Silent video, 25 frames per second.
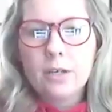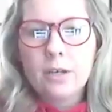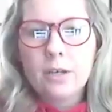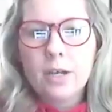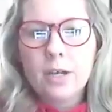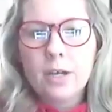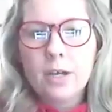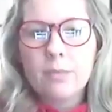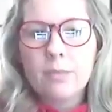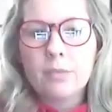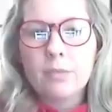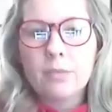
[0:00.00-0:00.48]

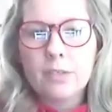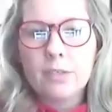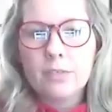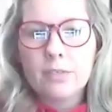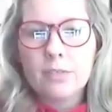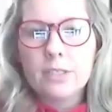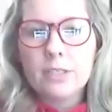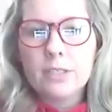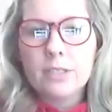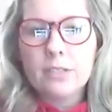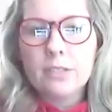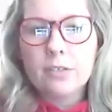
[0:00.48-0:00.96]
I believe
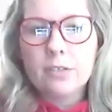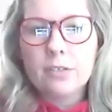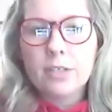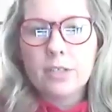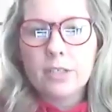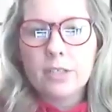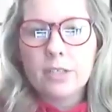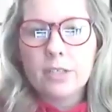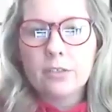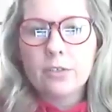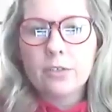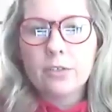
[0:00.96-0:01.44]
it's the
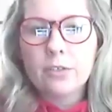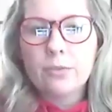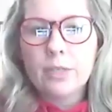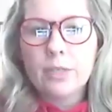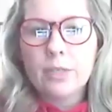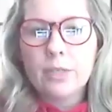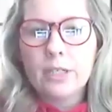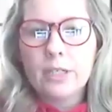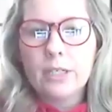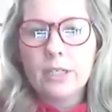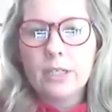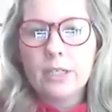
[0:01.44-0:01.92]
landlord would
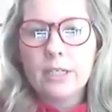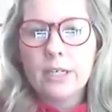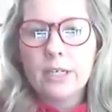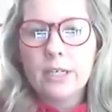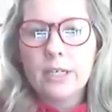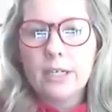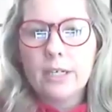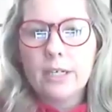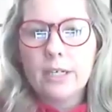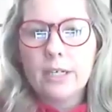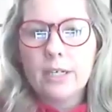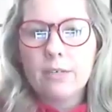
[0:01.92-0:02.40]

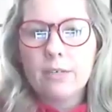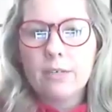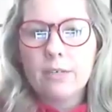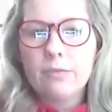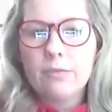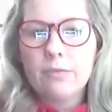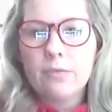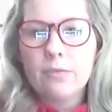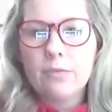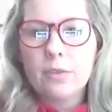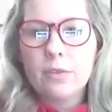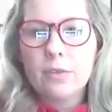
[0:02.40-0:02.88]
indicate if
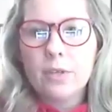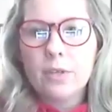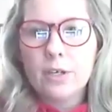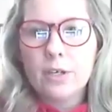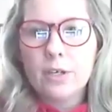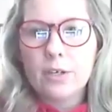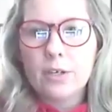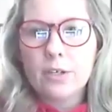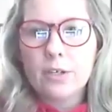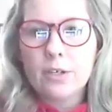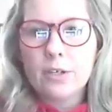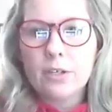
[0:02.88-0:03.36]

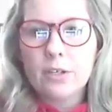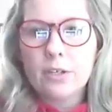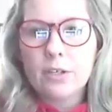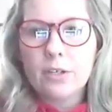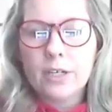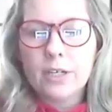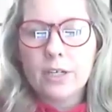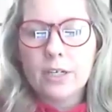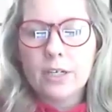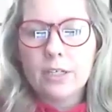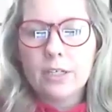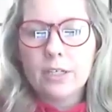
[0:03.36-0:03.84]
their
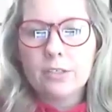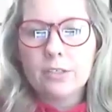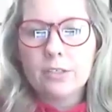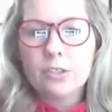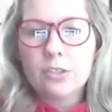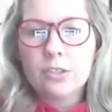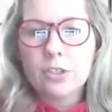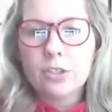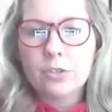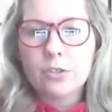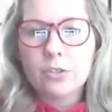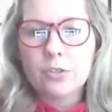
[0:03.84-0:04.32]
client has
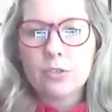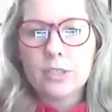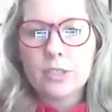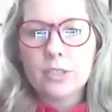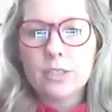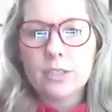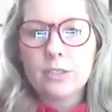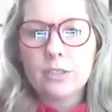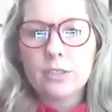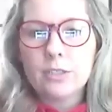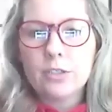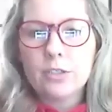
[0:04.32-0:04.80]

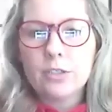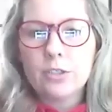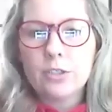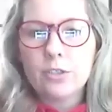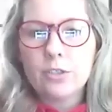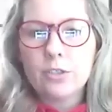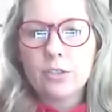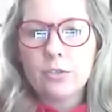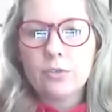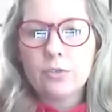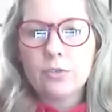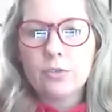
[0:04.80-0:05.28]
chosen
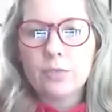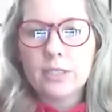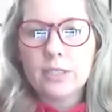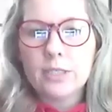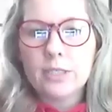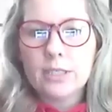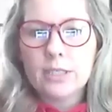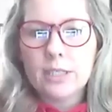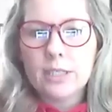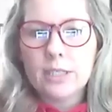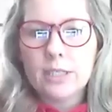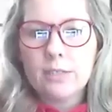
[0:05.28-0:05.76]
to
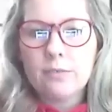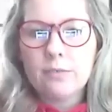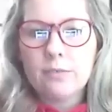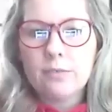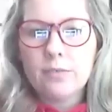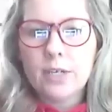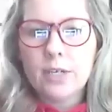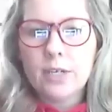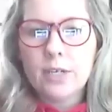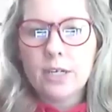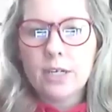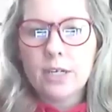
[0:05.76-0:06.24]
receive
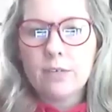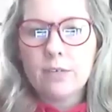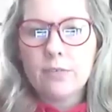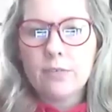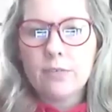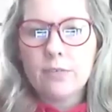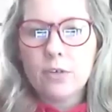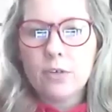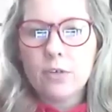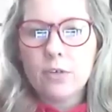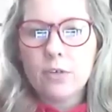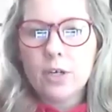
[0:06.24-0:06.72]
a
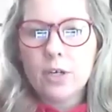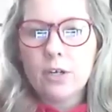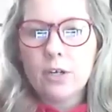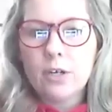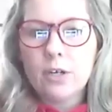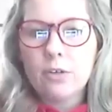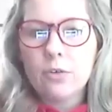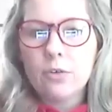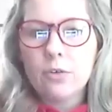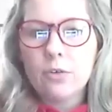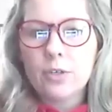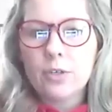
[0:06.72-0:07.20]
phone
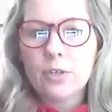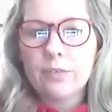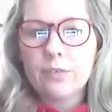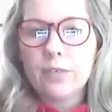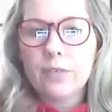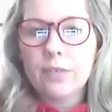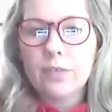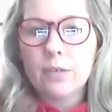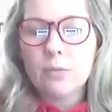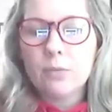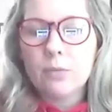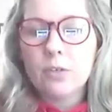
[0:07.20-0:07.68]
call or if
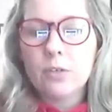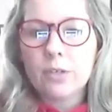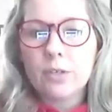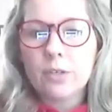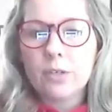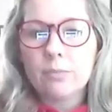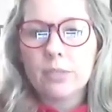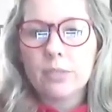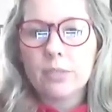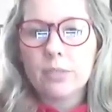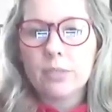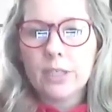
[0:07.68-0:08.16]
they will
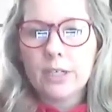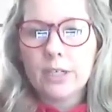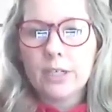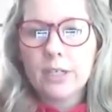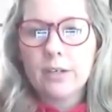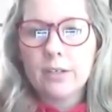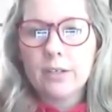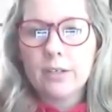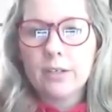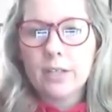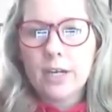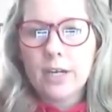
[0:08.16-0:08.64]
complete it
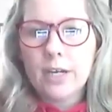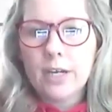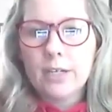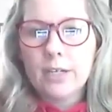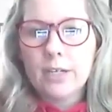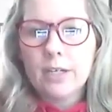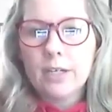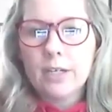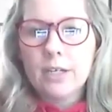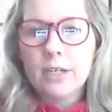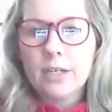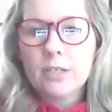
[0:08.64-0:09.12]
online.
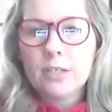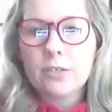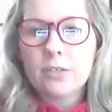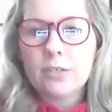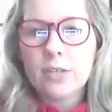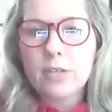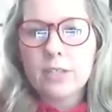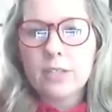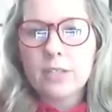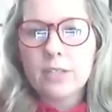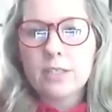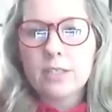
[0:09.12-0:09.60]
So
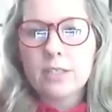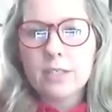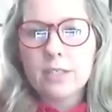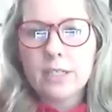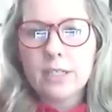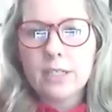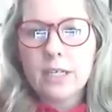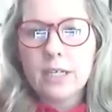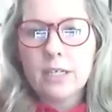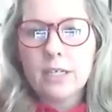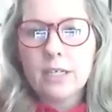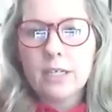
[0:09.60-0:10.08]
that's
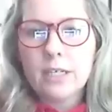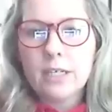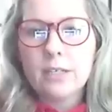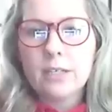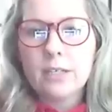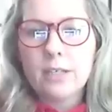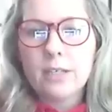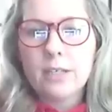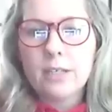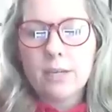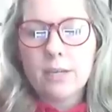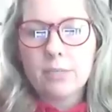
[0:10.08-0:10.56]
indicated in the
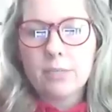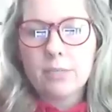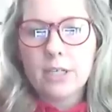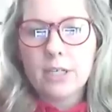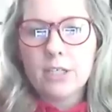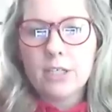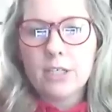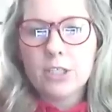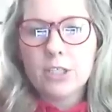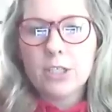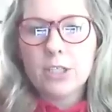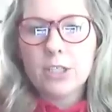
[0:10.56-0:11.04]

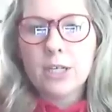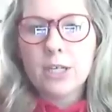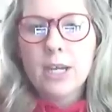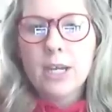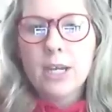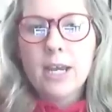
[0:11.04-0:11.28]
application.